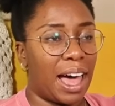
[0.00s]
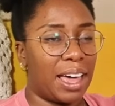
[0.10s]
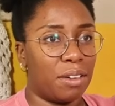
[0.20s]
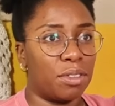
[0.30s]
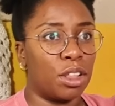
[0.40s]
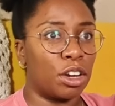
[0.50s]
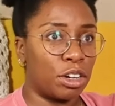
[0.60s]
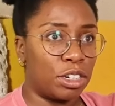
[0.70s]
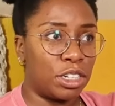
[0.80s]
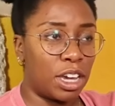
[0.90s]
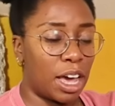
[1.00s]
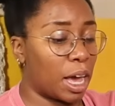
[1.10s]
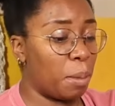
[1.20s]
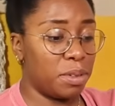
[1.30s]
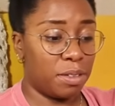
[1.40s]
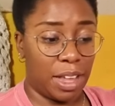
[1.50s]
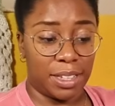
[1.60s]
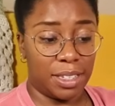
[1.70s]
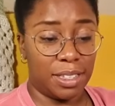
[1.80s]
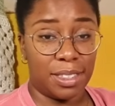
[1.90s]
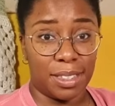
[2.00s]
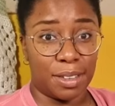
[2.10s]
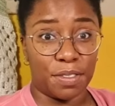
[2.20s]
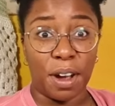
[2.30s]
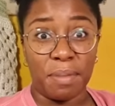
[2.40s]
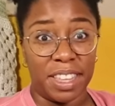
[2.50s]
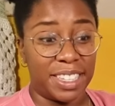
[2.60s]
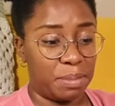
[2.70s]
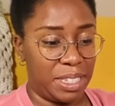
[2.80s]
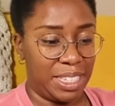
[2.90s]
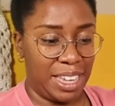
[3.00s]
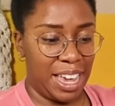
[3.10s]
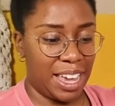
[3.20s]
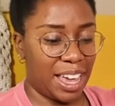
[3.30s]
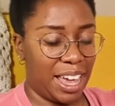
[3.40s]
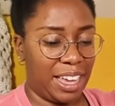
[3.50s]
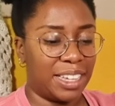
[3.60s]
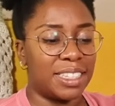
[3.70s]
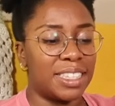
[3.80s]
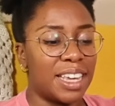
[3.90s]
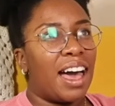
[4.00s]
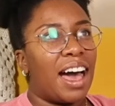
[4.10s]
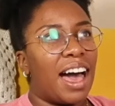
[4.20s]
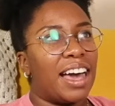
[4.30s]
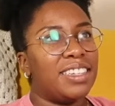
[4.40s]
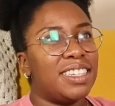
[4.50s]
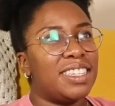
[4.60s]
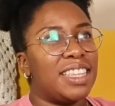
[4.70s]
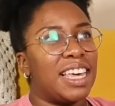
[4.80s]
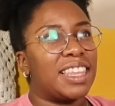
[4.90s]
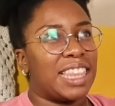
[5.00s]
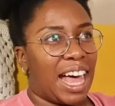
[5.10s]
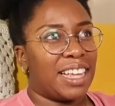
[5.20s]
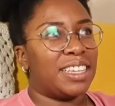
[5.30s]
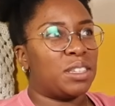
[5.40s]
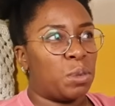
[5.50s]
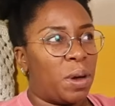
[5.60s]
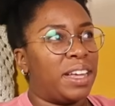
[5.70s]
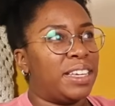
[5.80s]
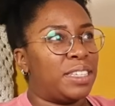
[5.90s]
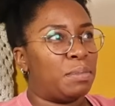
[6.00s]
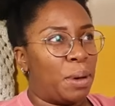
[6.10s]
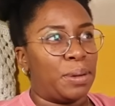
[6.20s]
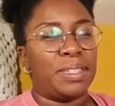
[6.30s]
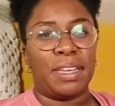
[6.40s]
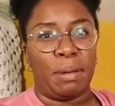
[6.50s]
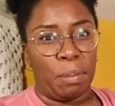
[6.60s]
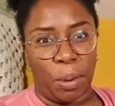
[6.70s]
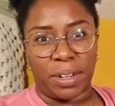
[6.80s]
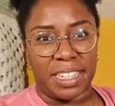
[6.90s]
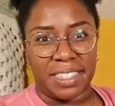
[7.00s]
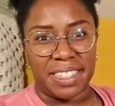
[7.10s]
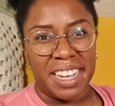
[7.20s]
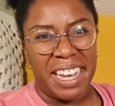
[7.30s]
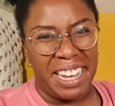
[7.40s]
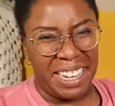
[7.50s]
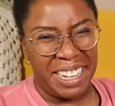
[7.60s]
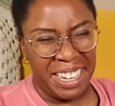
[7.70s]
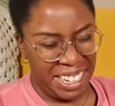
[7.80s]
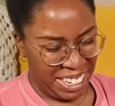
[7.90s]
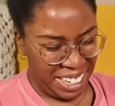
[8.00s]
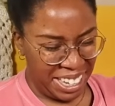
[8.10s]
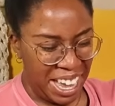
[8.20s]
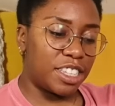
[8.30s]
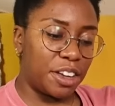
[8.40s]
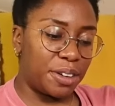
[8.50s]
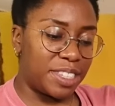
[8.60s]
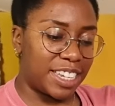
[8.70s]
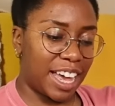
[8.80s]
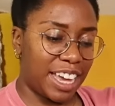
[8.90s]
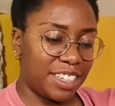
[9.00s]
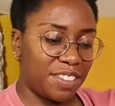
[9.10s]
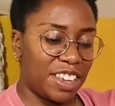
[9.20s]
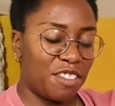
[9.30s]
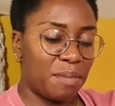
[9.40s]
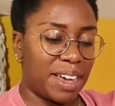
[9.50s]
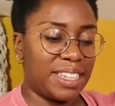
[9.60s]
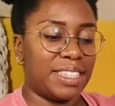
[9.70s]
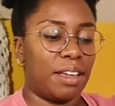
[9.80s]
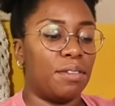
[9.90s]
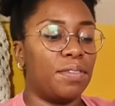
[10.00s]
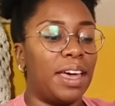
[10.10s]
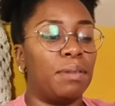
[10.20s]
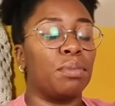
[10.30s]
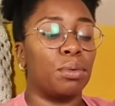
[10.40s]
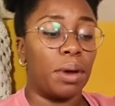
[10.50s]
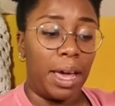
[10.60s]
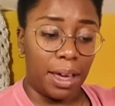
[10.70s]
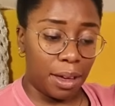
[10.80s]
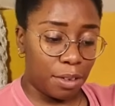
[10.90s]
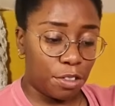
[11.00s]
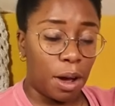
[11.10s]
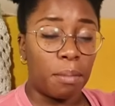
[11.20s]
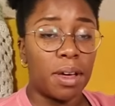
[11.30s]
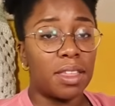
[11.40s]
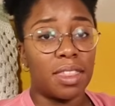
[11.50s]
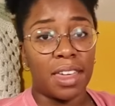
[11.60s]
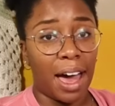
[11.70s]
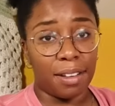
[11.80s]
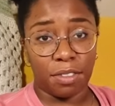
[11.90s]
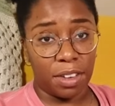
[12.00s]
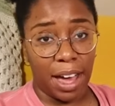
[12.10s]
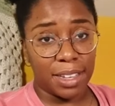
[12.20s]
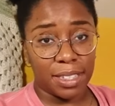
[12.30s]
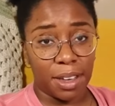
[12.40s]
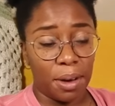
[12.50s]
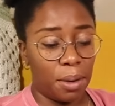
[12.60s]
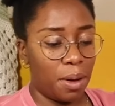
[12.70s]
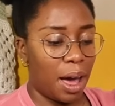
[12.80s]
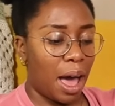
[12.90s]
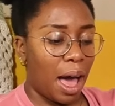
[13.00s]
I have learned a couple of lessons from this mistake, and I just think that is what is most important. So to kind of give myself a break from that fiasco,